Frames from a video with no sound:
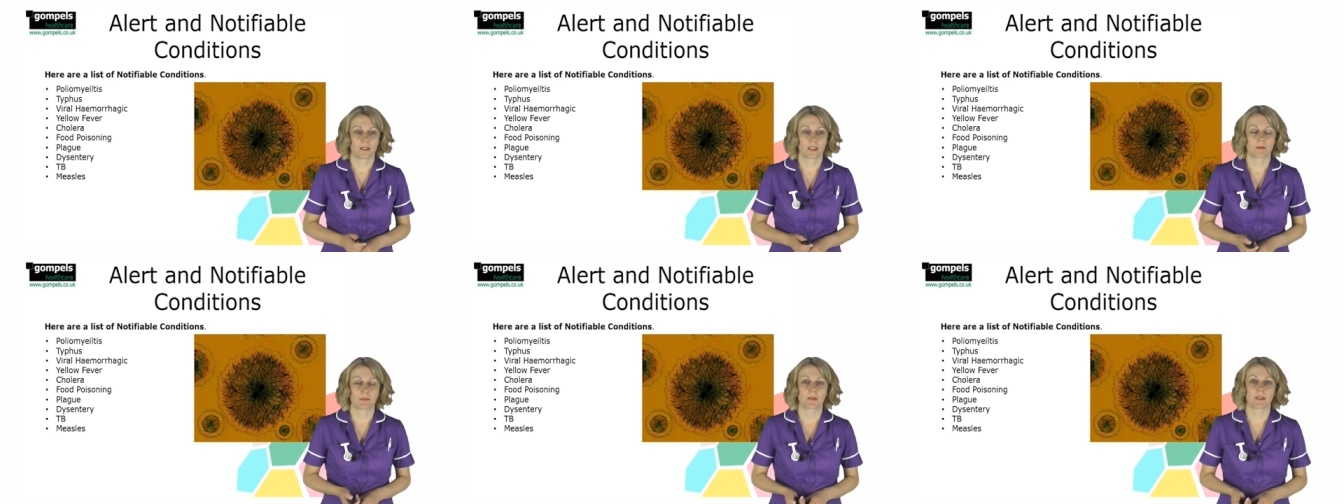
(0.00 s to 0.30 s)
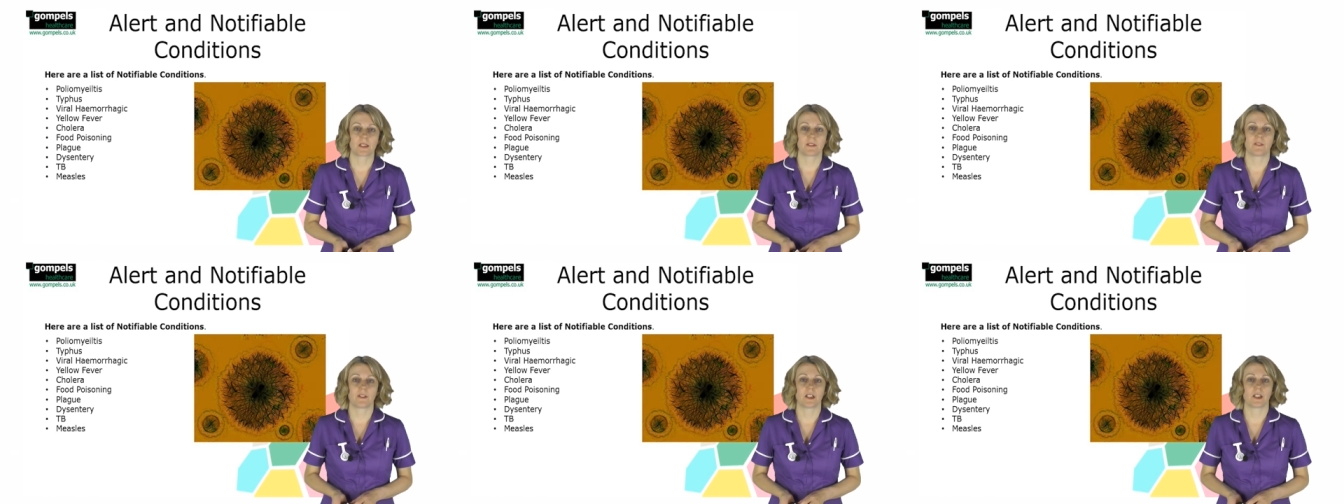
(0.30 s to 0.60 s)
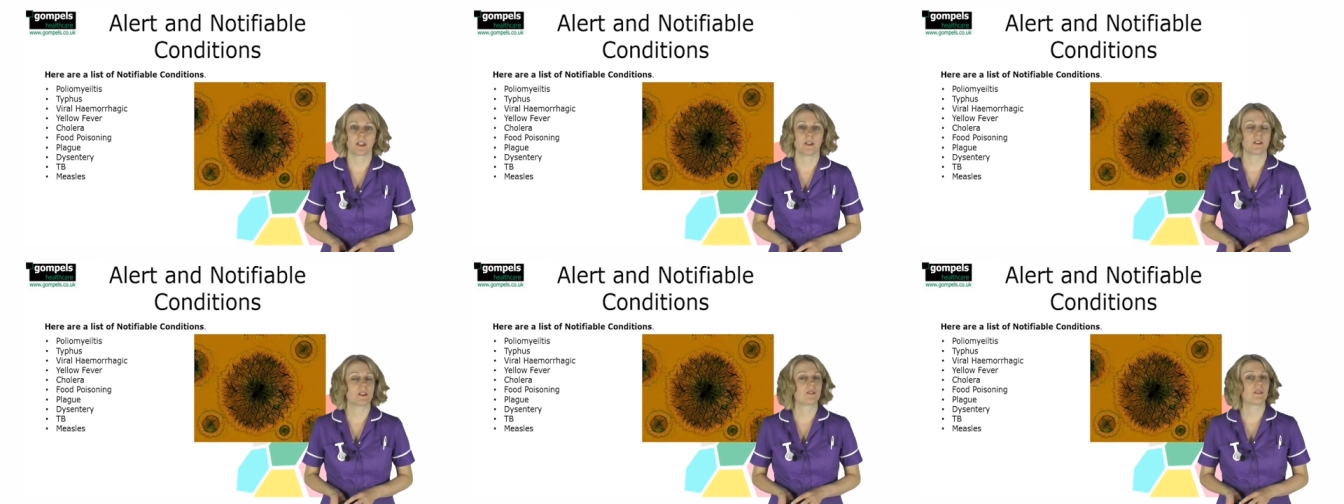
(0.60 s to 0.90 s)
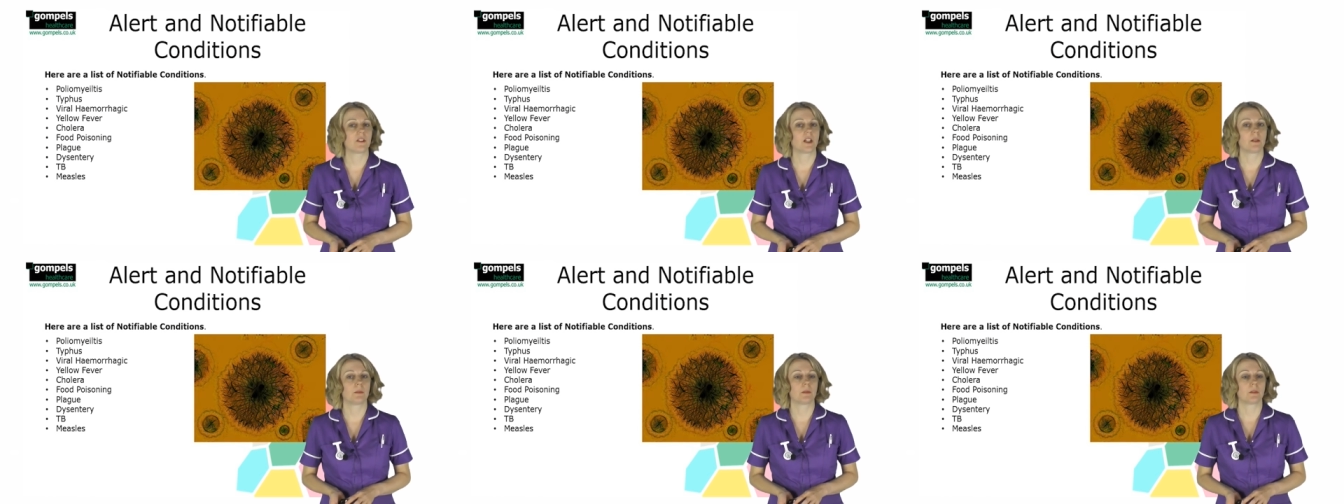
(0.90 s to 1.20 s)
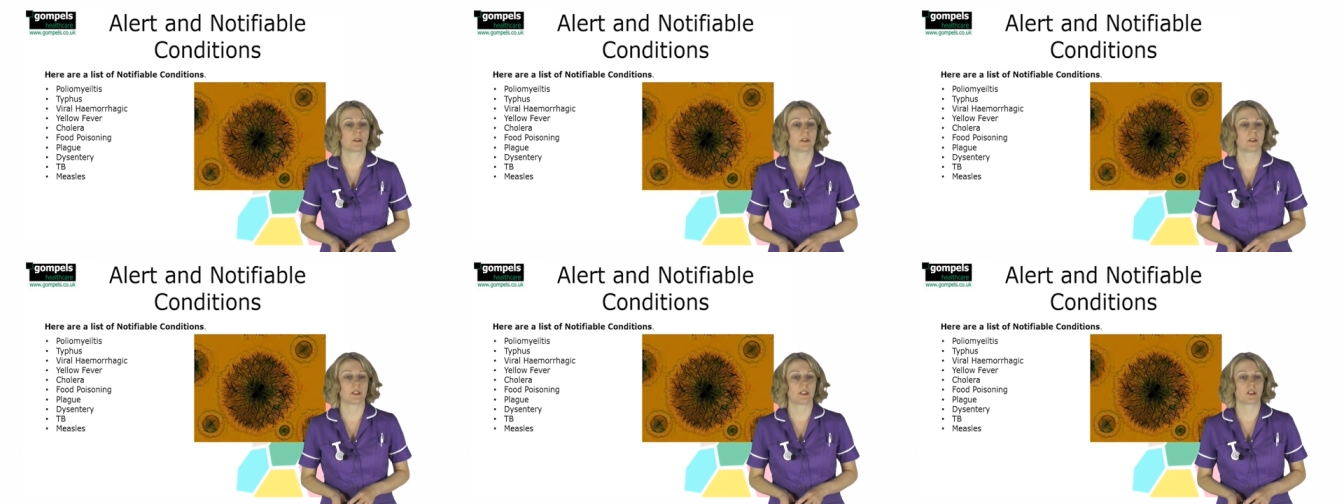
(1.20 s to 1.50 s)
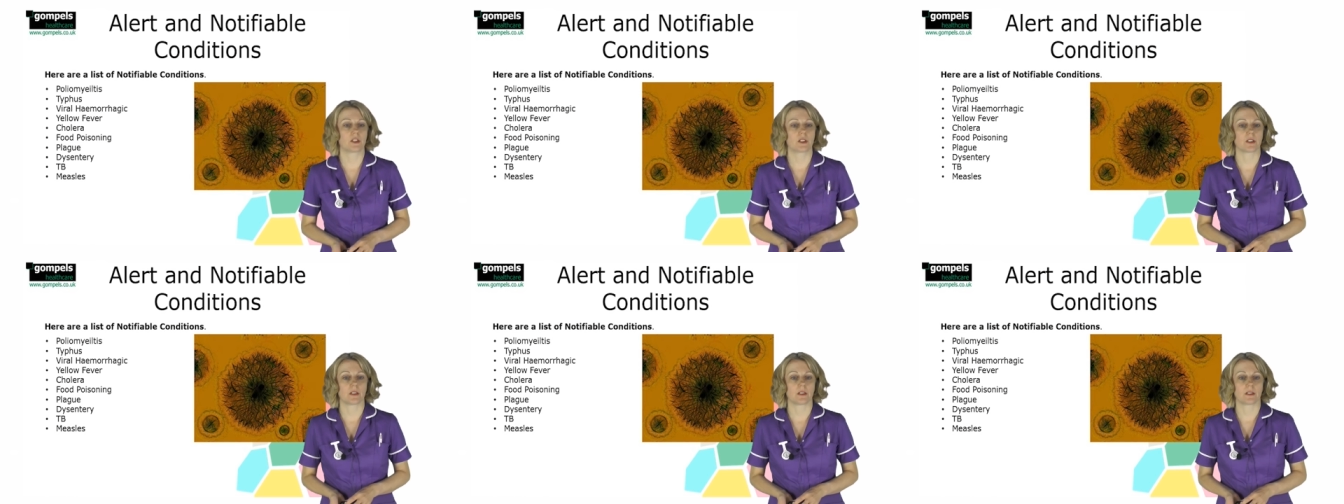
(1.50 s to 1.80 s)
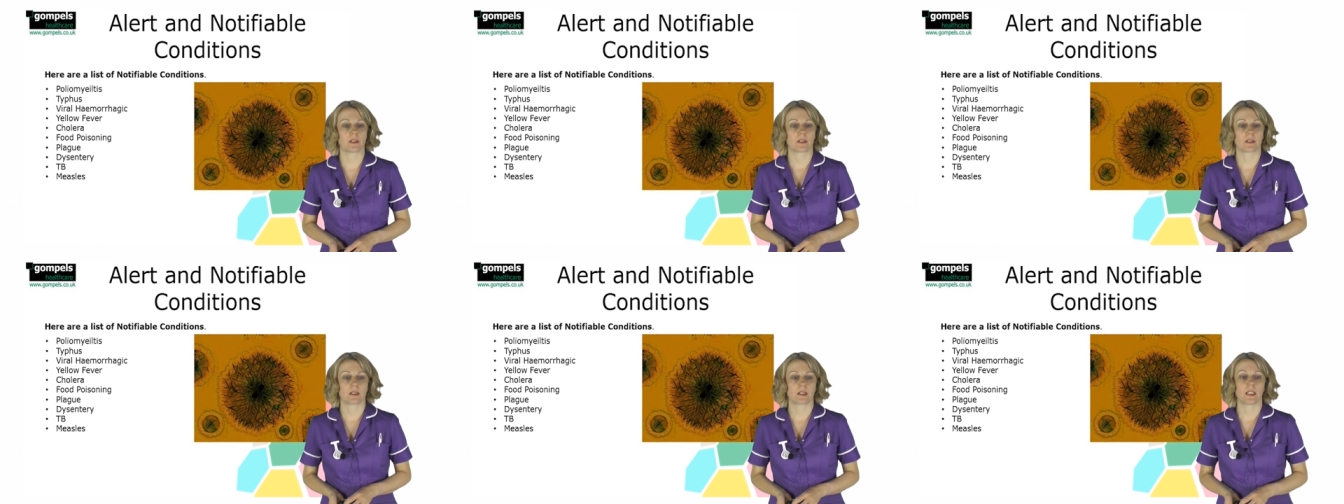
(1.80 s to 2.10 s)
Specific notifiable
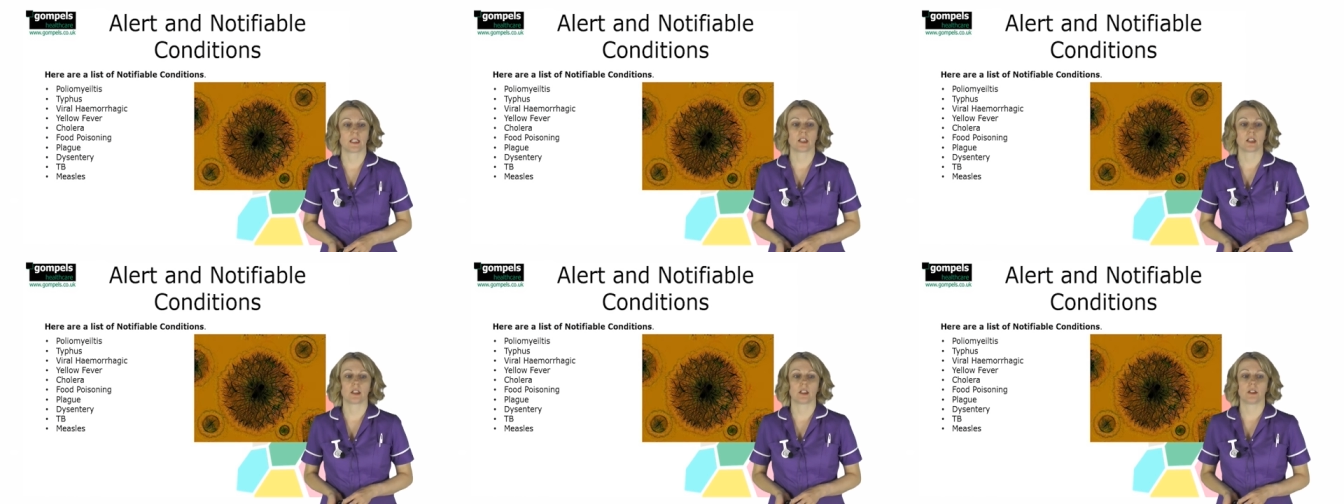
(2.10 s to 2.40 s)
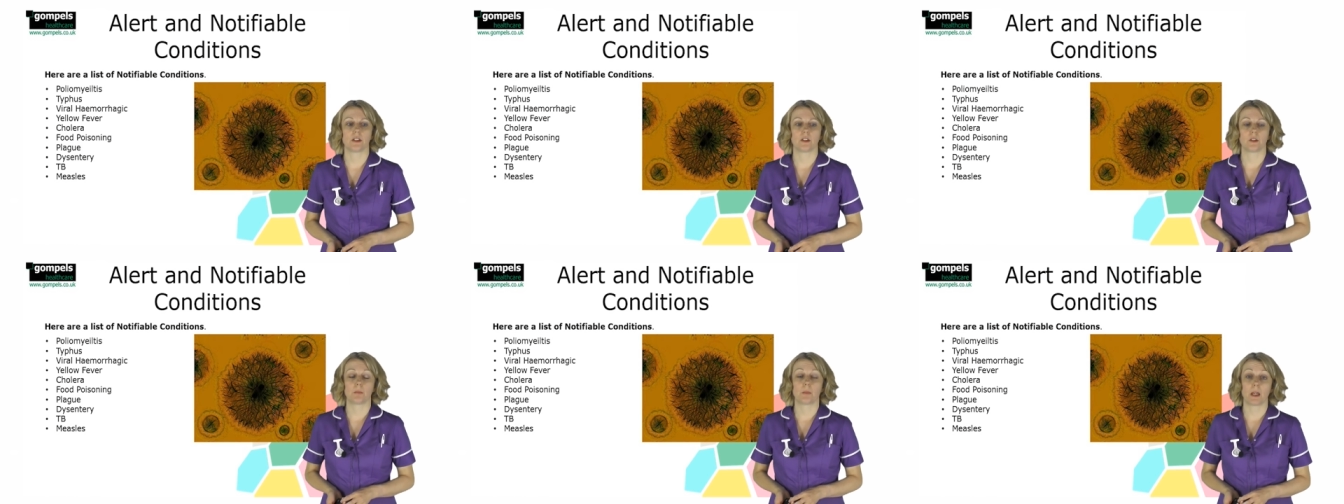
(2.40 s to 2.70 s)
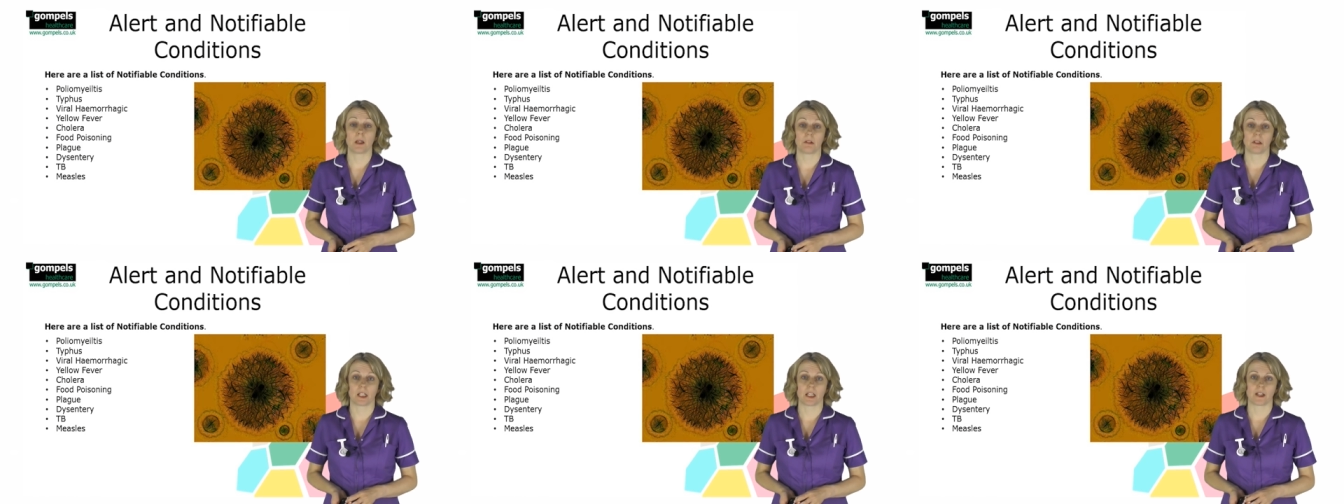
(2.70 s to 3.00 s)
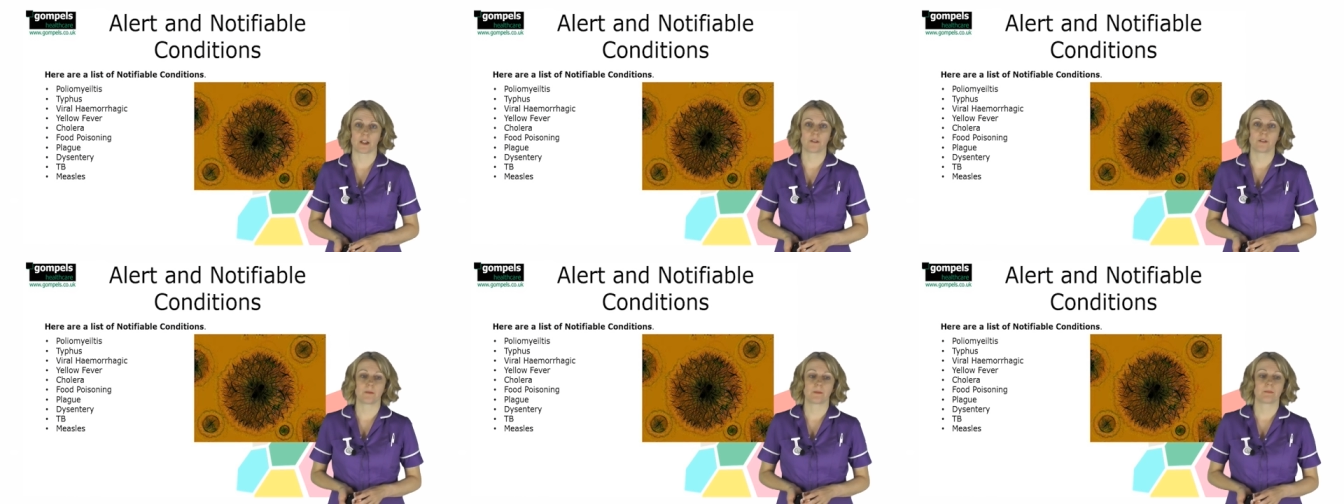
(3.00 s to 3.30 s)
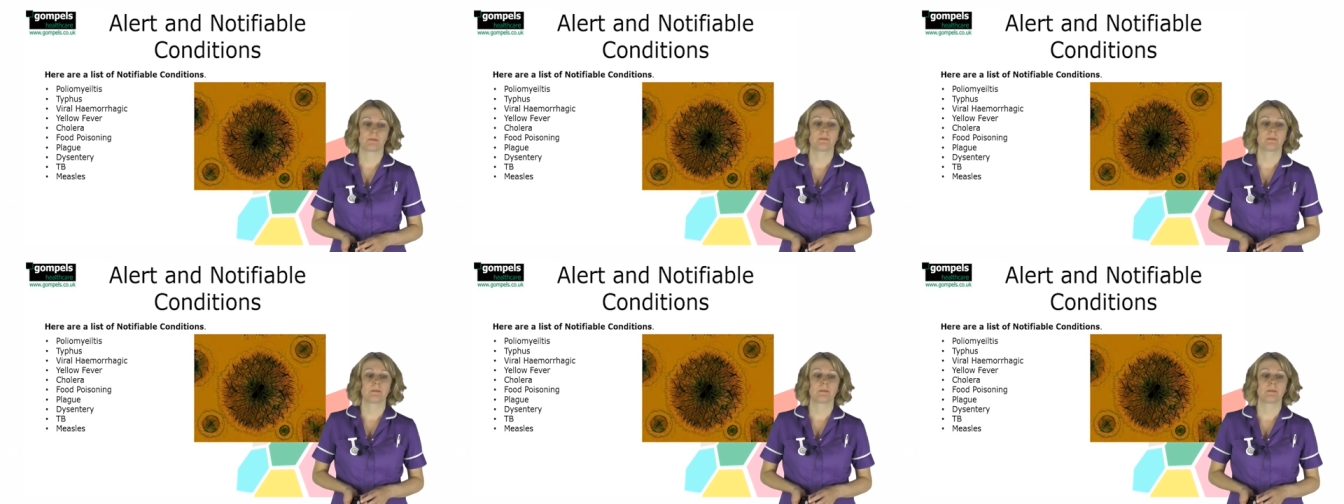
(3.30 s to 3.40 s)
conditions include polio,